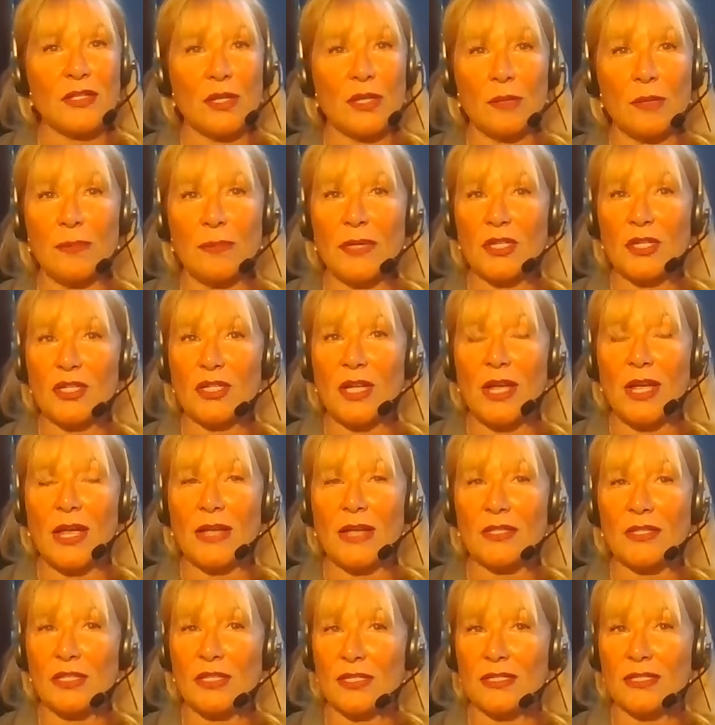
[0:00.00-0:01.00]
don't be
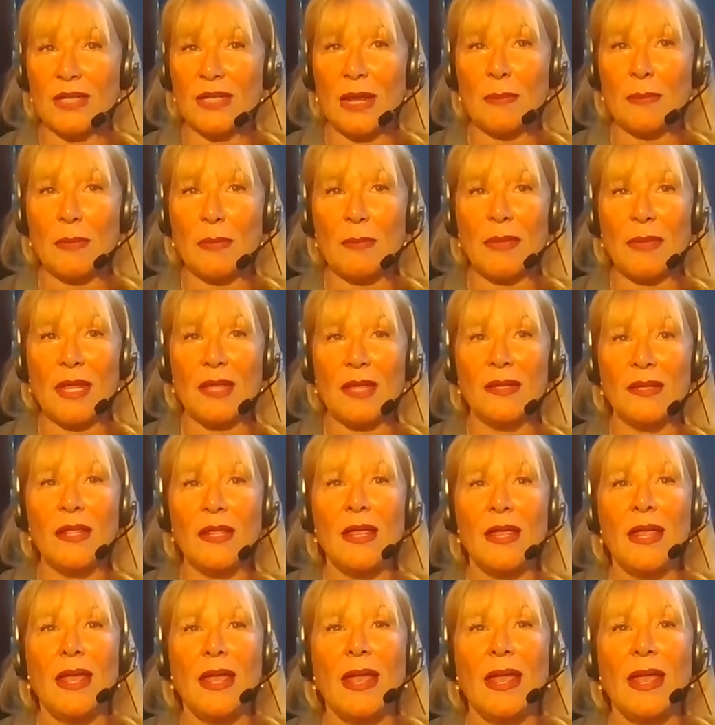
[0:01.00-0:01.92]
shy. Just type them in.